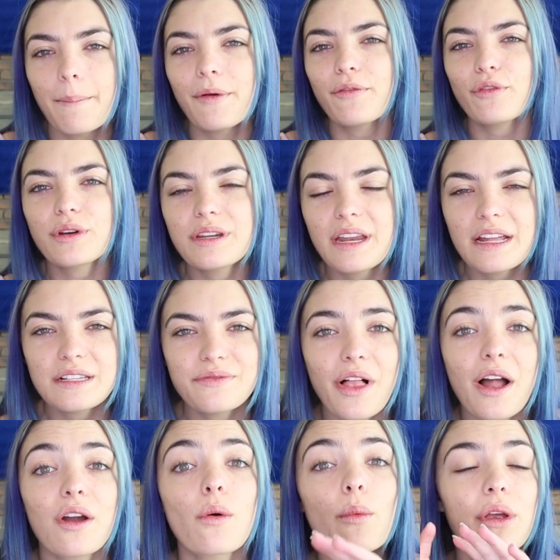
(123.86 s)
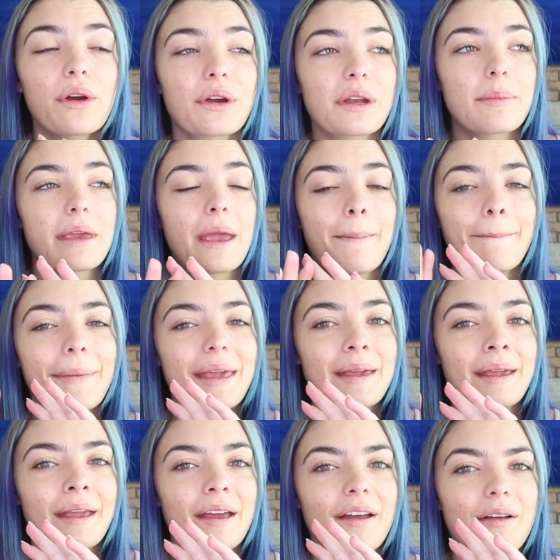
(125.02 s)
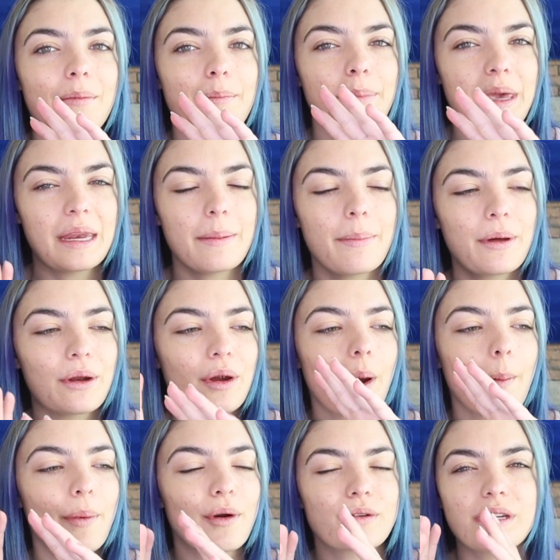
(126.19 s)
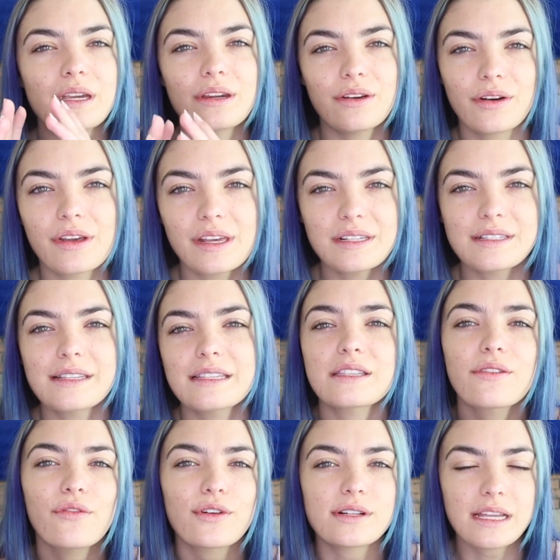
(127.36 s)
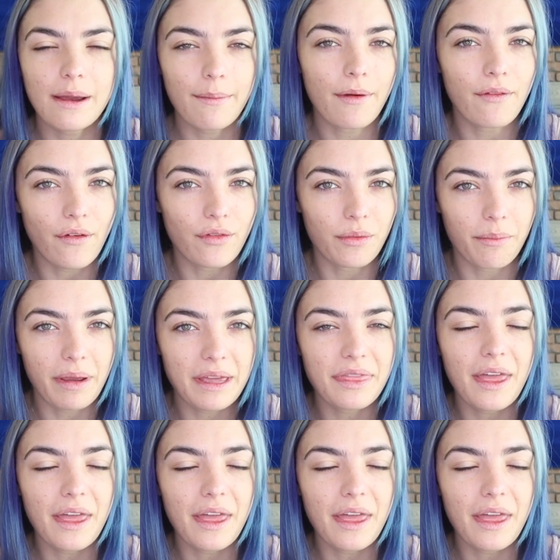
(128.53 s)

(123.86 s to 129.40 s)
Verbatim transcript: But for today's vlog, we are gonna be making peanut butter protein cookies. This is the first time I've ever made